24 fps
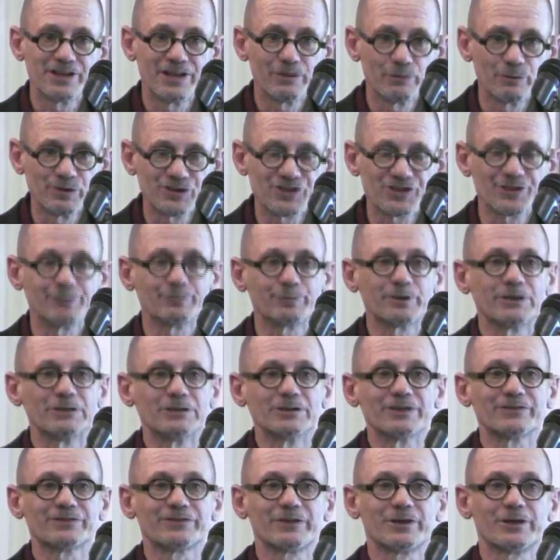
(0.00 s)
and then we simply
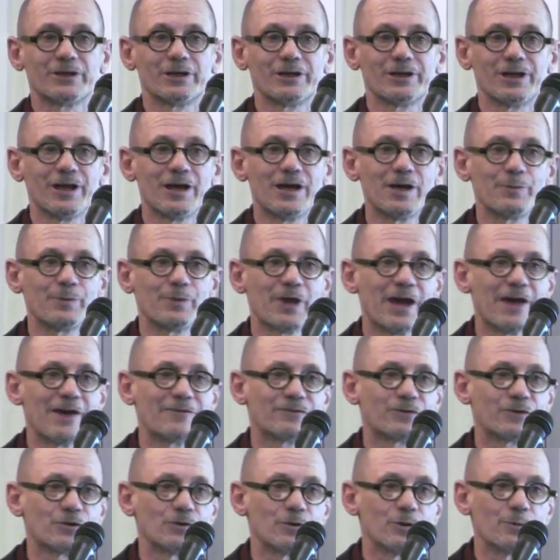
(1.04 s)
lifted it up
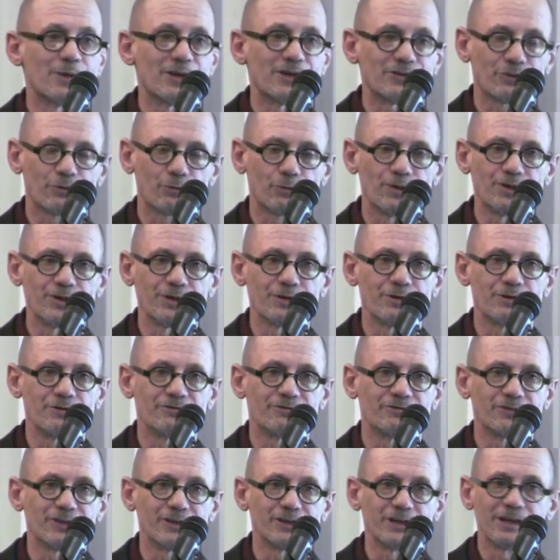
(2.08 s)
after about 300
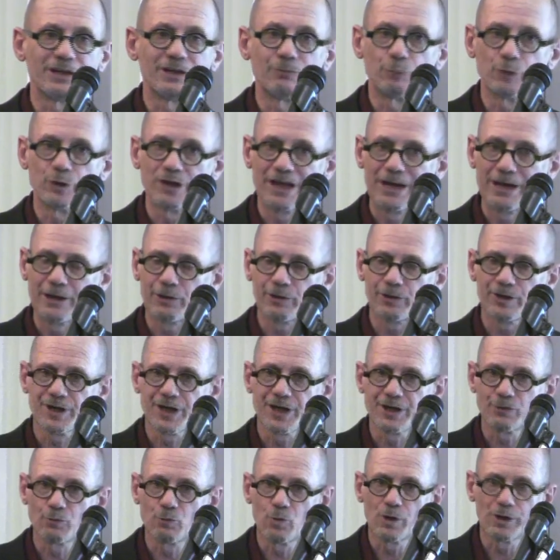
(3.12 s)
feet and would
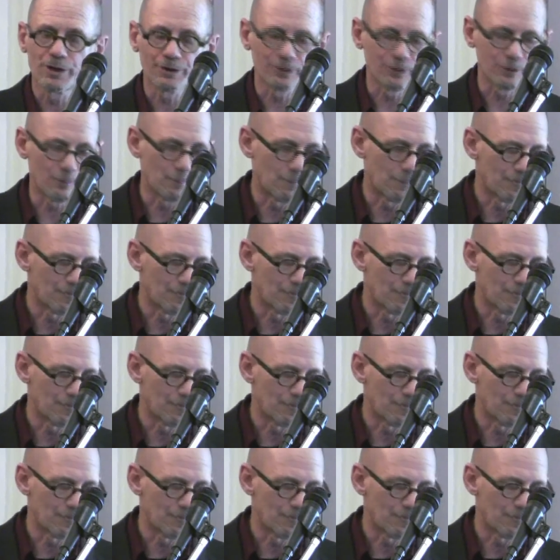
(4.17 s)
aerate water.